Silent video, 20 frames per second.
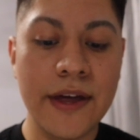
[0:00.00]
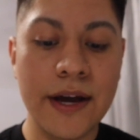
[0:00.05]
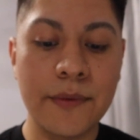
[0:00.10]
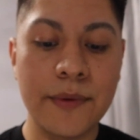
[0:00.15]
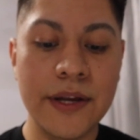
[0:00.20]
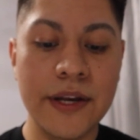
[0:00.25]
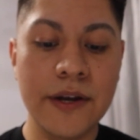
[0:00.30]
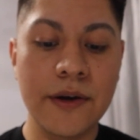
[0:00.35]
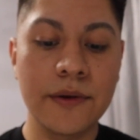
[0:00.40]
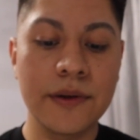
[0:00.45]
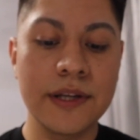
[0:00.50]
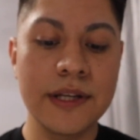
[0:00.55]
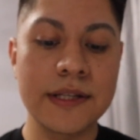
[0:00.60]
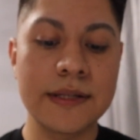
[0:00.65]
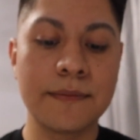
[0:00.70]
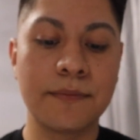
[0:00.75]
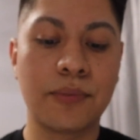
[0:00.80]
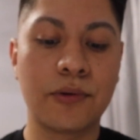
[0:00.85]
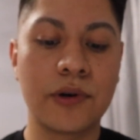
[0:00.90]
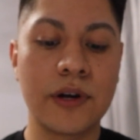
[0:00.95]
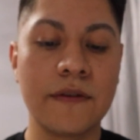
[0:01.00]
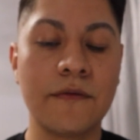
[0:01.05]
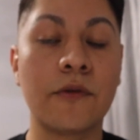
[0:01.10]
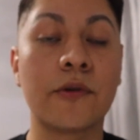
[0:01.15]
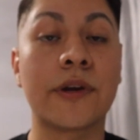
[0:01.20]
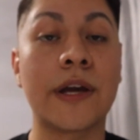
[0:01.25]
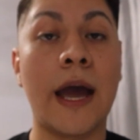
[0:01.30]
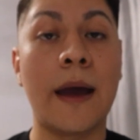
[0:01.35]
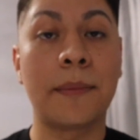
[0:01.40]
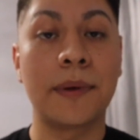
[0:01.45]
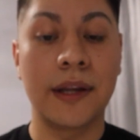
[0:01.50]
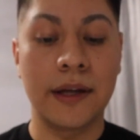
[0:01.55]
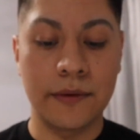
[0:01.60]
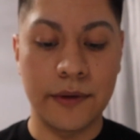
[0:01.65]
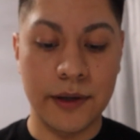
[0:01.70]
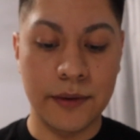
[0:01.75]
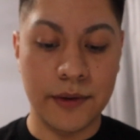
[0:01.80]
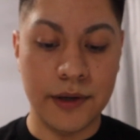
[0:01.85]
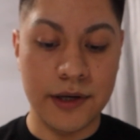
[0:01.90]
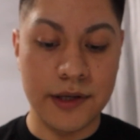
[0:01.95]
that we know these important
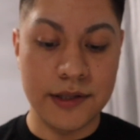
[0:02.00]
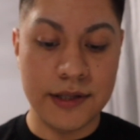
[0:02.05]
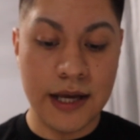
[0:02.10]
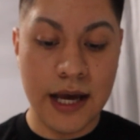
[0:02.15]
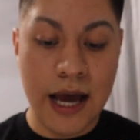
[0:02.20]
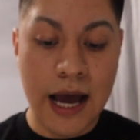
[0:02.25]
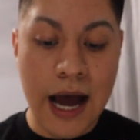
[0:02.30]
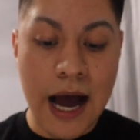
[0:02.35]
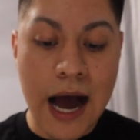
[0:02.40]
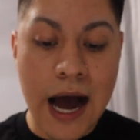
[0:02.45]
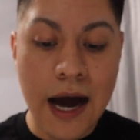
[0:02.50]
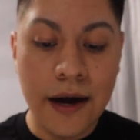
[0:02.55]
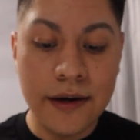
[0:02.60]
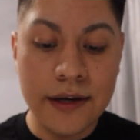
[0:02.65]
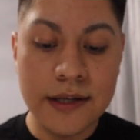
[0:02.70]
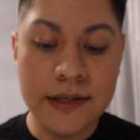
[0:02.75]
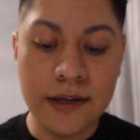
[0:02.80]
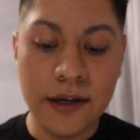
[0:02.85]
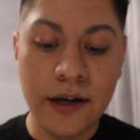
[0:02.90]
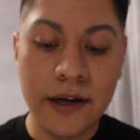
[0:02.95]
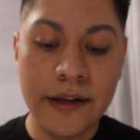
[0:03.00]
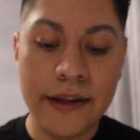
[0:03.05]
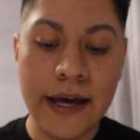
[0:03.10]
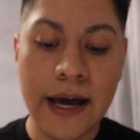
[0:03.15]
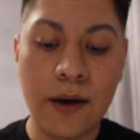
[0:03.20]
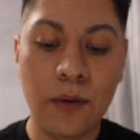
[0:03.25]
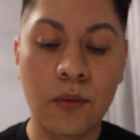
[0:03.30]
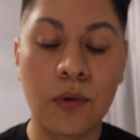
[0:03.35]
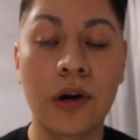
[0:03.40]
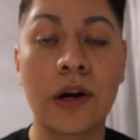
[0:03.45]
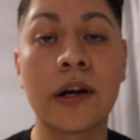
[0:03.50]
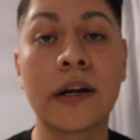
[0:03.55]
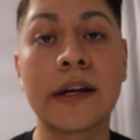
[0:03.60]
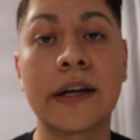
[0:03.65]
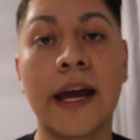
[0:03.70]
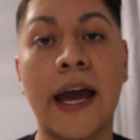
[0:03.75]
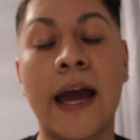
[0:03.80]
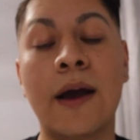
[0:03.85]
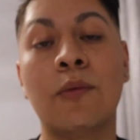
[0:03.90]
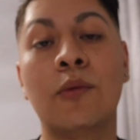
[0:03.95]
vocabulary words, how does all that
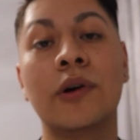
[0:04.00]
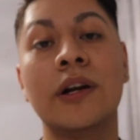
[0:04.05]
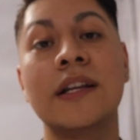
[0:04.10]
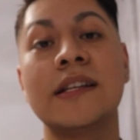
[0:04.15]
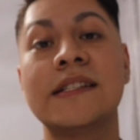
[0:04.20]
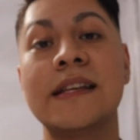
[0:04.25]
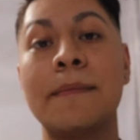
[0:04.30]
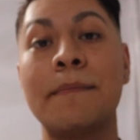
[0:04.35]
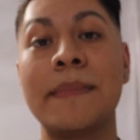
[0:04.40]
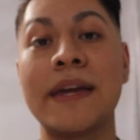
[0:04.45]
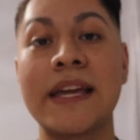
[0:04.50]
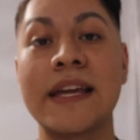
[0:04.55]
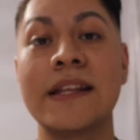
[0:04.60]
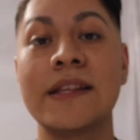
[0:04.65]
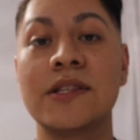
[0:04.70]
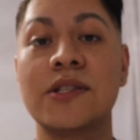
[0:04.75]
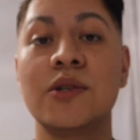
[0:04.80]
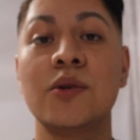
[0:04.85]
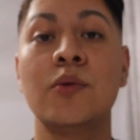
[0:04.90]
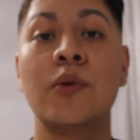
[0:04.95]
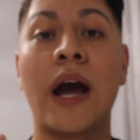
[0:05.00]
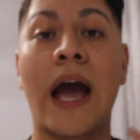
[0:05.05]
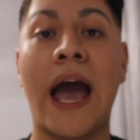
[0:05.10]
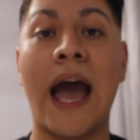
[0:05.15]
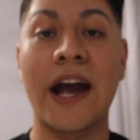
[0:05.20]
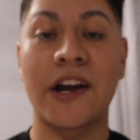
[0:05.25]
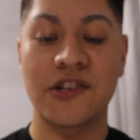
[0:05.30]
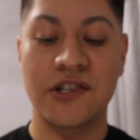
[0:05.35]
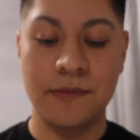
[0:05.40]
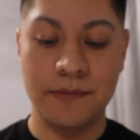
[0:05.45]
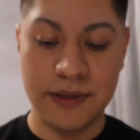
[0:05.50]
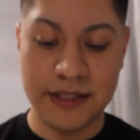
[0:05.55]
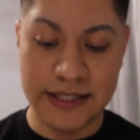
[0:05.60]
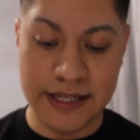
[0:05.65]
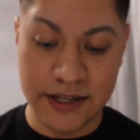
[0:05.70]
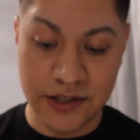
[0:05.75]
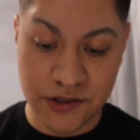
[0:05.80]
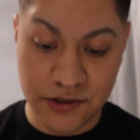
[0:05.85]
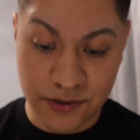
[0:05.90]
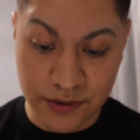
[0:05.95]
work and what does it mean to action
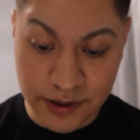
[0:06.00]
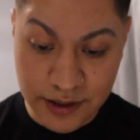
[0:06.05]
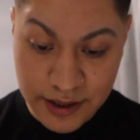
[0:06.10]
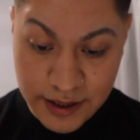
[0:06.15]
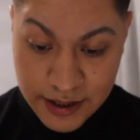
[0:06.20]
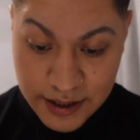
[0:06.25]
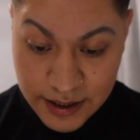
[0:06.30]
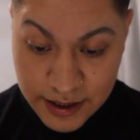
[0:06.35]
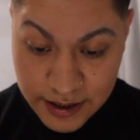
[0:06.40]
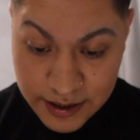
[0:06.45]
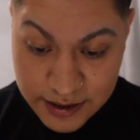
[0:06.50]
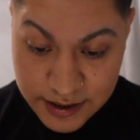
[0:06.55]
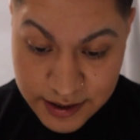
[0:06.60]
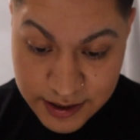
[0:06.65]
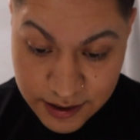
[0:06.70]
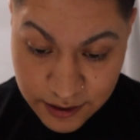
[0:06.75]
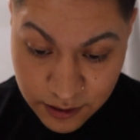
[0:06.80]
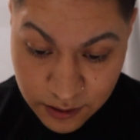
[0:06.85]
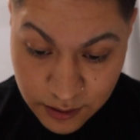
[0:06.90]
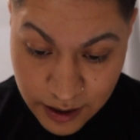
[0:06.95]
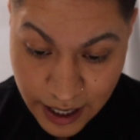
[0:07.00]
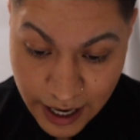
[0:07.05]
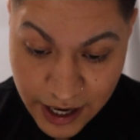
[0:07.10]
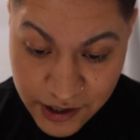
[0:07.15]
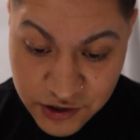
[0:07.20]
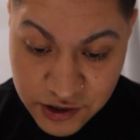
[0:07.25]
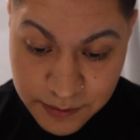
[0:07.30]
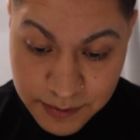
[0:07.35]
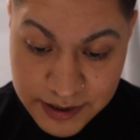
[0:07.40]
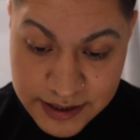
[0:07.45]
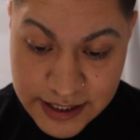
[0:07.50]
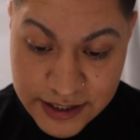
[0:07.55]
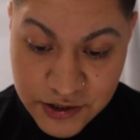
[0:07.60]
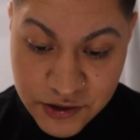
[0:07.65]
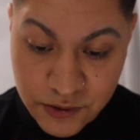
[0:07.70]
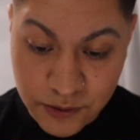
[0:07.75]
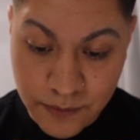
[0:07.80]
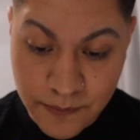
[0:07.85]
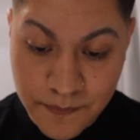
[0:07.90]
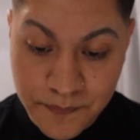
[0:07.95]
potential? So action
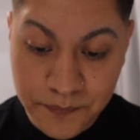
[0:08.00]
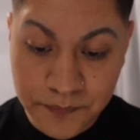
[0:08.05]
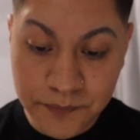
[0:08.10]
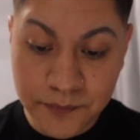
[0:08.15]
potential.